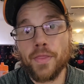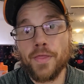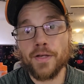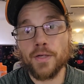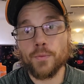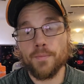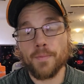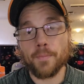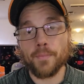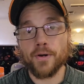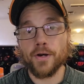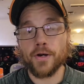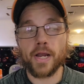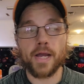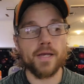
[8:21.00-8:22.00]
thing to remember
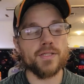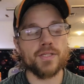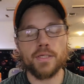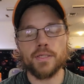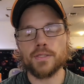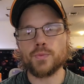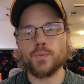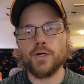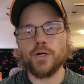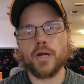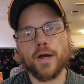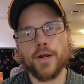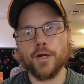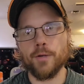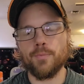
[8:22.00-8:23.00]
here, guys, is when you're
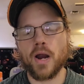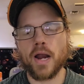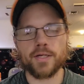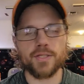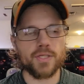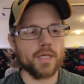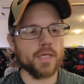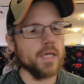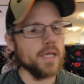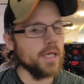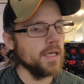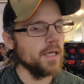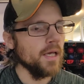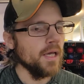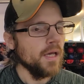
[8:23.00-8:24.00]
out here practicing,
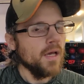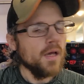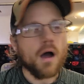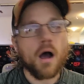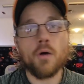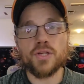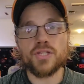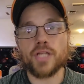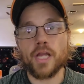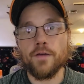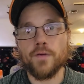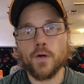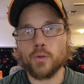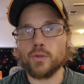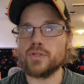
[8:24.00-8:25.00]
always stay
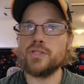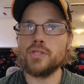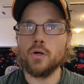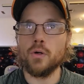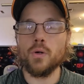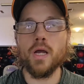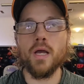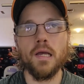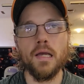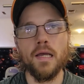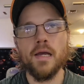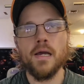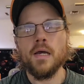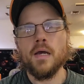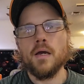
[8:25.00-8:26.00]
focused. So
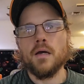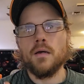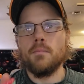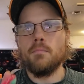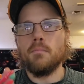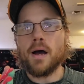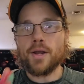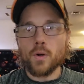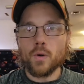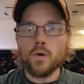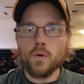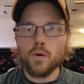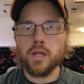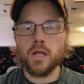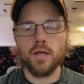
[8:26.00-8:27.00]
my
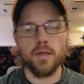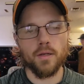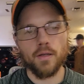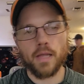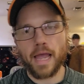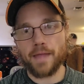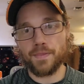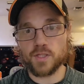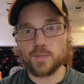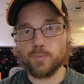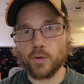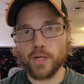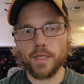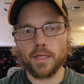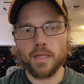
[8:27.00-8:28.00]
goal at this
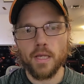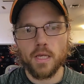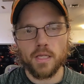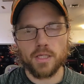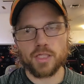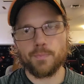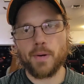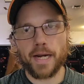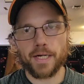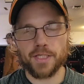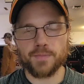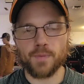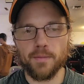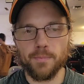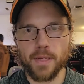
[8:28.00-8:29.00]
point is to
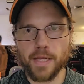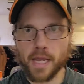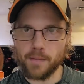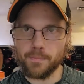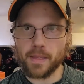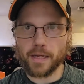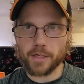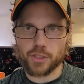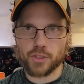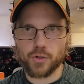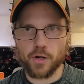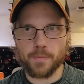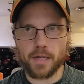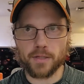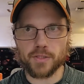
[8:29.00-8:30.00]
practice my B game, that
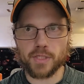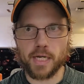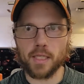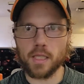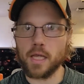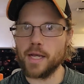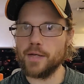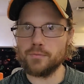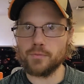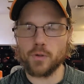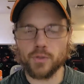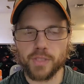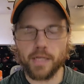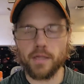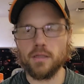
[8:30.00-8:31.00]
extreme outside line,
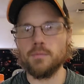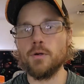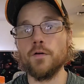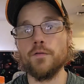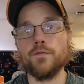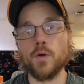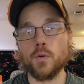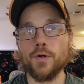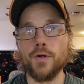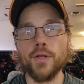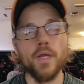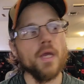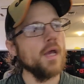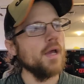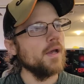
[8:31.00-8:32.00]
rotating the ball forward.
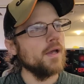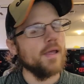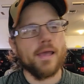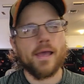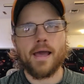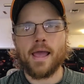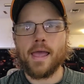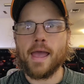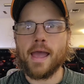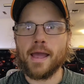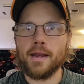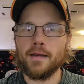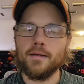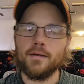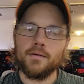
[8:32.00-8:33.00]

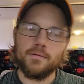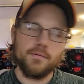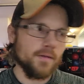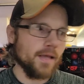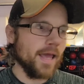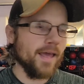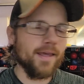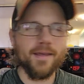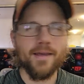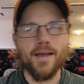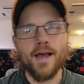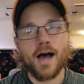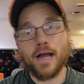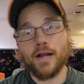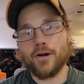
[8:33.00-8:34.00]
And
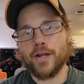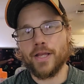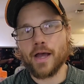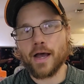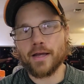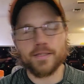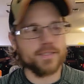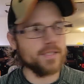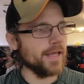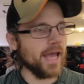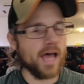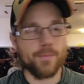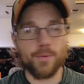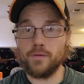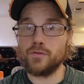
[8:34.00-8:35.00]
I already got into the
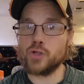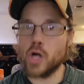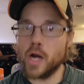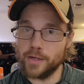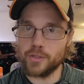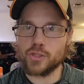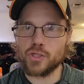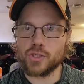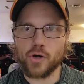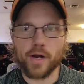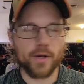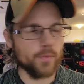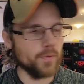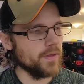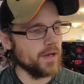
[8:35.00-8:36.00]
habit of trying to
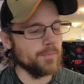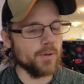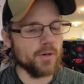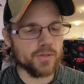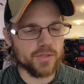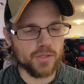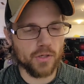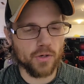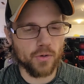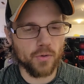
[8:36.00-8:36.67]
strike with that ball. So